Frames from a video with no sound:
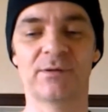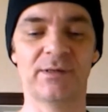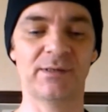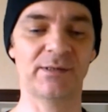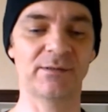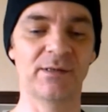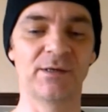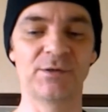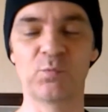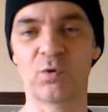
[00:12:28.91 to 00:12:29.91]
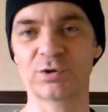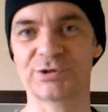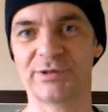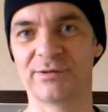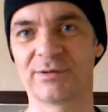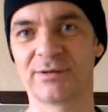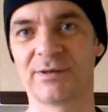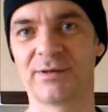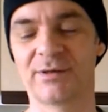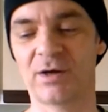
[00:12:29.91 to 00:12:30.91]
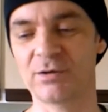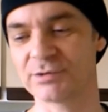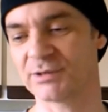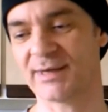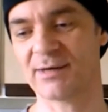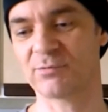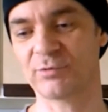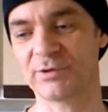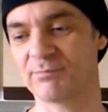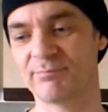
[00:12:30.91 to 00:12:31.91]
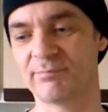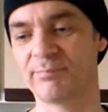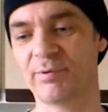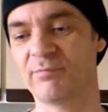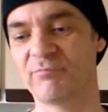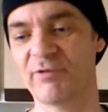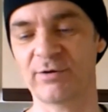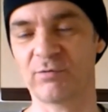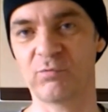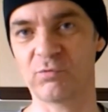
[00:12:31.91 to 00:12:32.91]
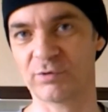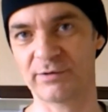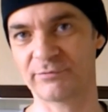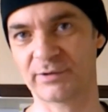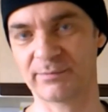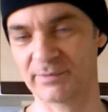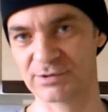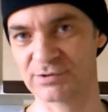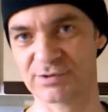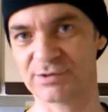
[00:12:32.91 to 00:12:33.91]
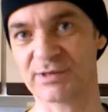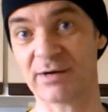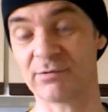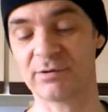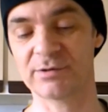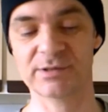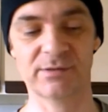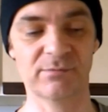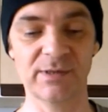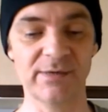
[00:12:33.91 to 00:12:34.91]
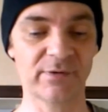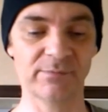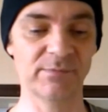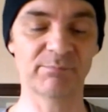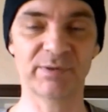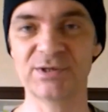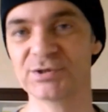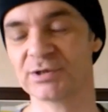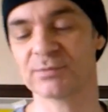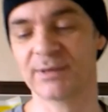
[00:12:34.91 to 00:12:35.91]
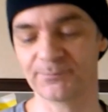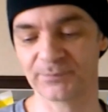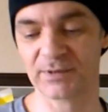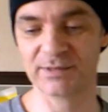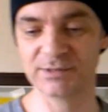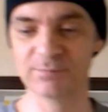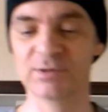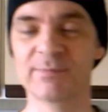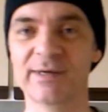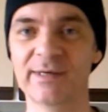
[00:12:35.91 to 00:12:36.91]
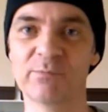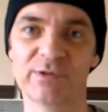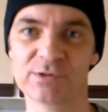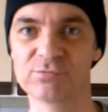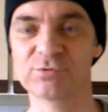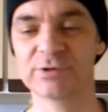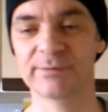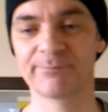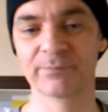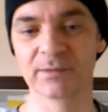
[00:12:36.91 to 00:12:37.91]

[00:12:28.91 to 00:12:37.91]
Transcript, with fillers: And then you wash it, hose it down, or you can put red hot water over it just to sterilise it, whatever. I mean, bleach it as well. And then you put it back in when it's all dry.